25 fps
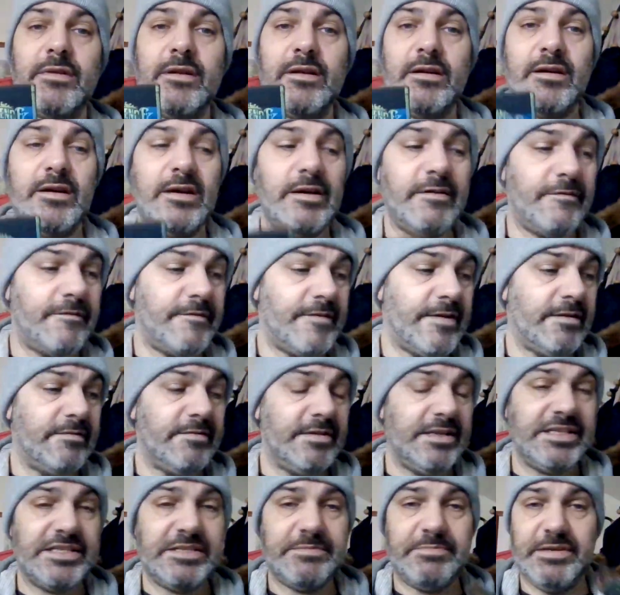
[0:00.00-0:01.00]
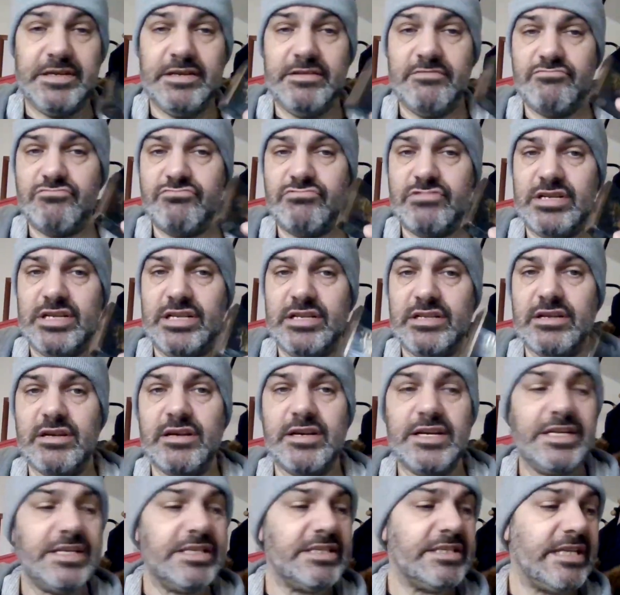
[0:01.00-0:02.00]
I have found these to be really
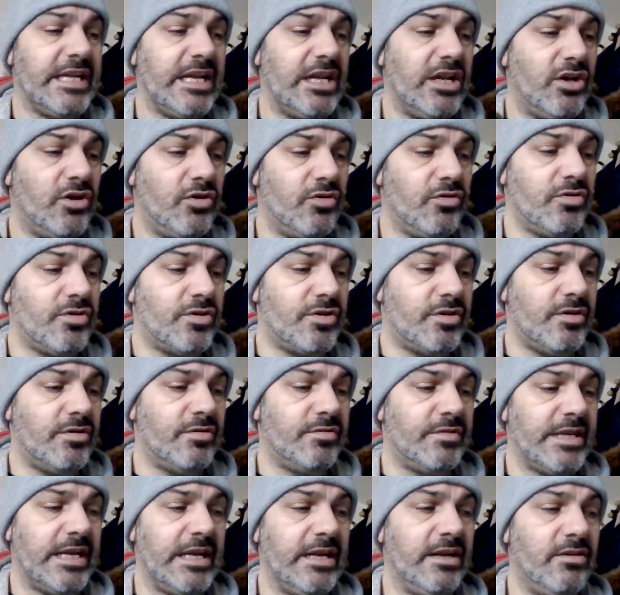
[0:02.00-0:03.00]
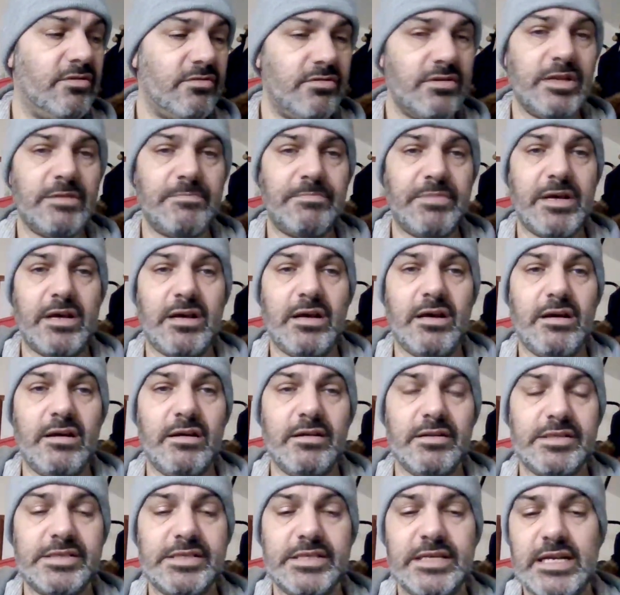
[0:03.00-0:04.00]
nice. They look good. They look the
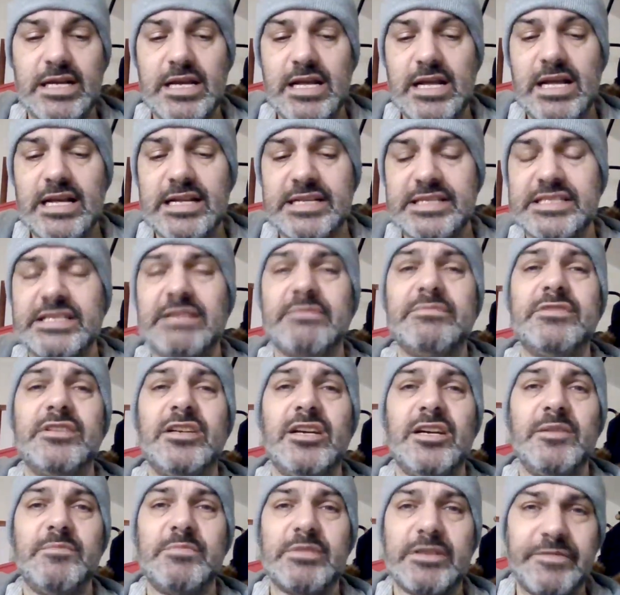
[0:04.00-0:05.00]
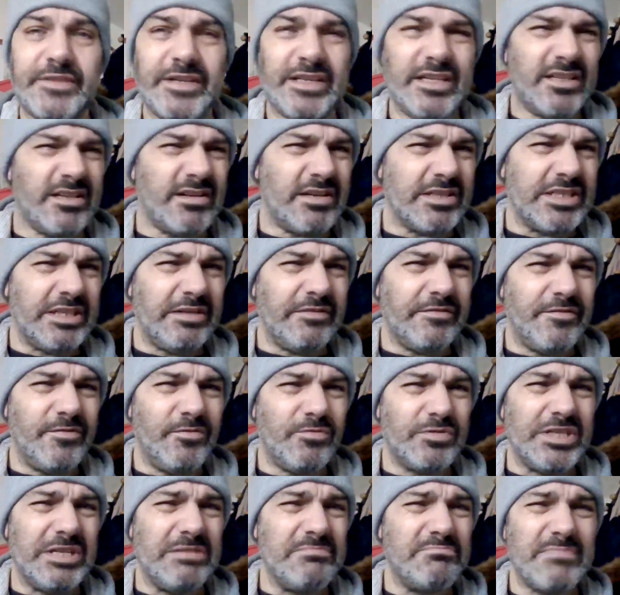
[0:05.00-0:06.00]
part. Sometimes I think the
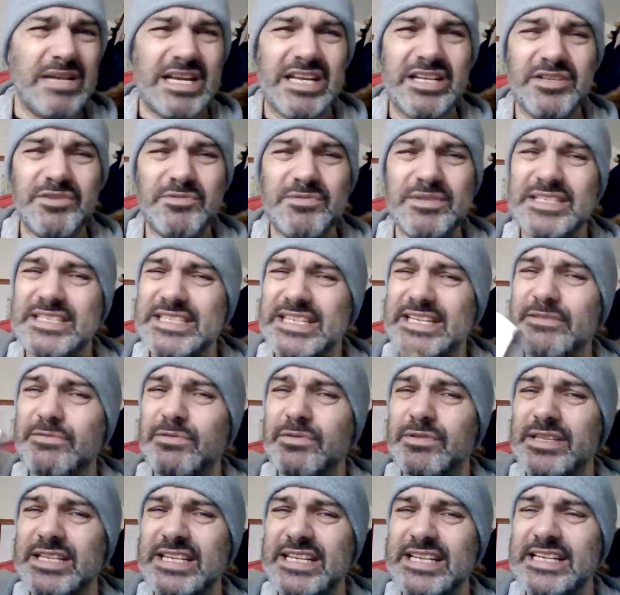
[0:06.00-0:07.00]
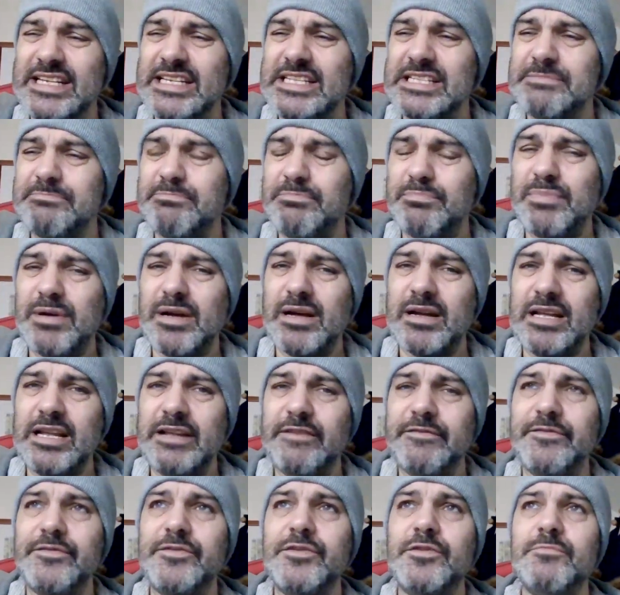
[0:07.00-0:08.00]
1940 may do a deal on these, but
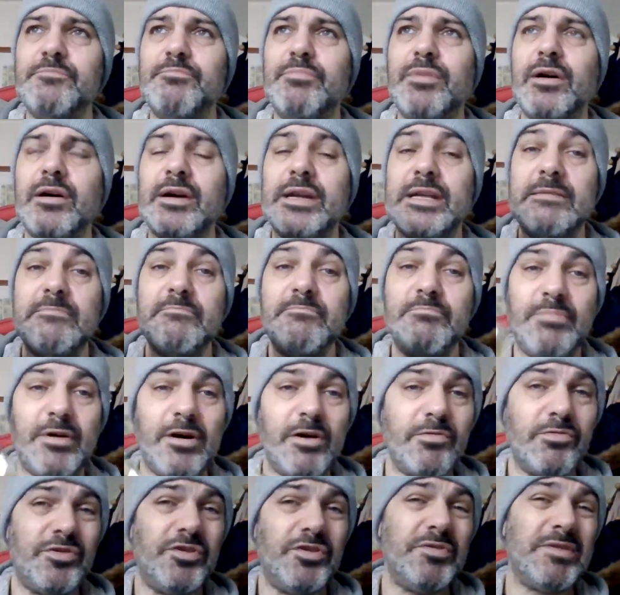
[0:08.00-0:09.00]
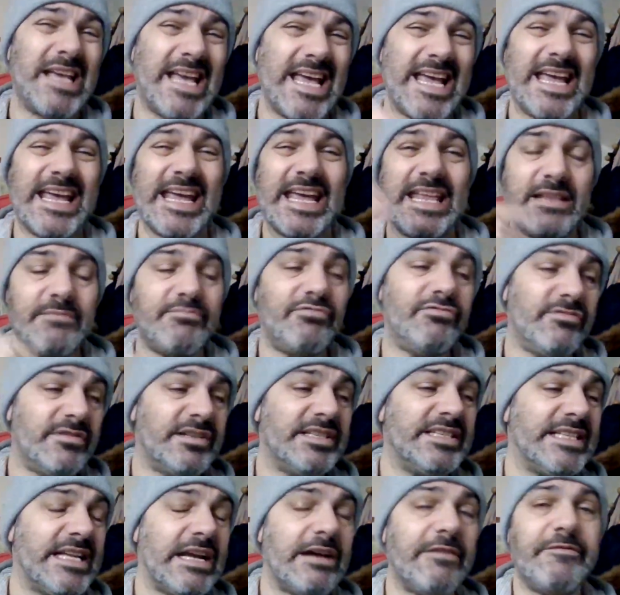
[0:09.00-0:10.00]
if you buy in bulk, you can get the
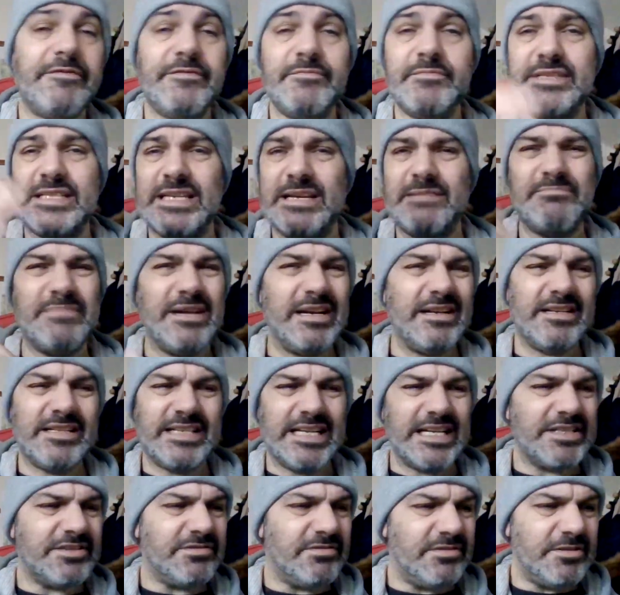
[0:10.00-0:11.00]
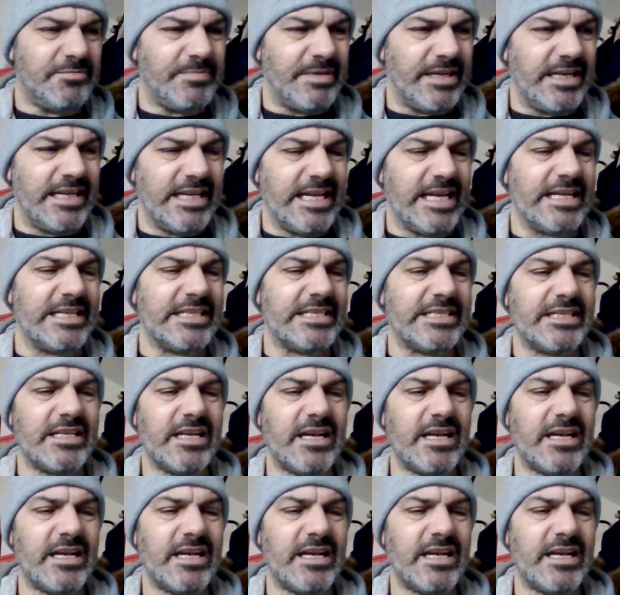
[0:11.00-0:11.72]
price down from £10 a deck to a little bit less.